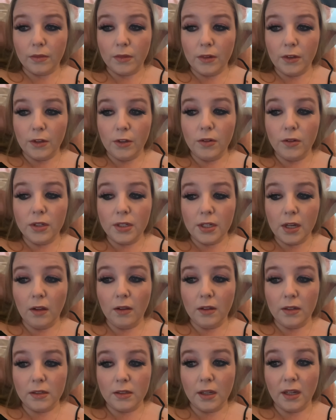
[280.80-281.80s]
you can tell
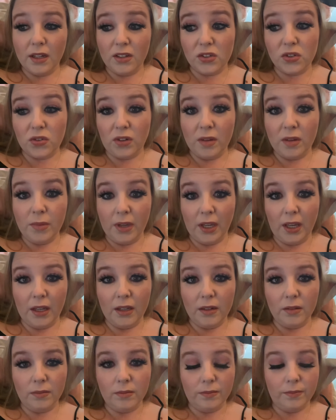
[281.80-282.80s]
it's like screaming it.
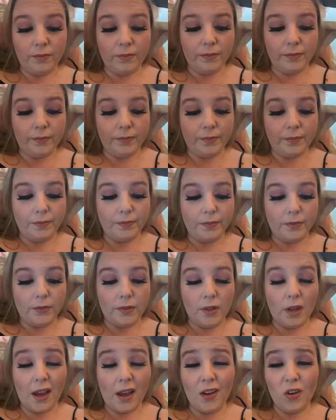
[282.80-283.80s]

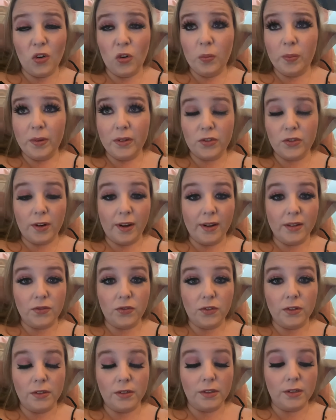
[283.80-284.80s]
I hope it
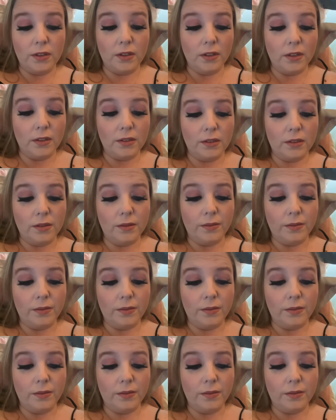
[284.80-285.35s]
transfers to this.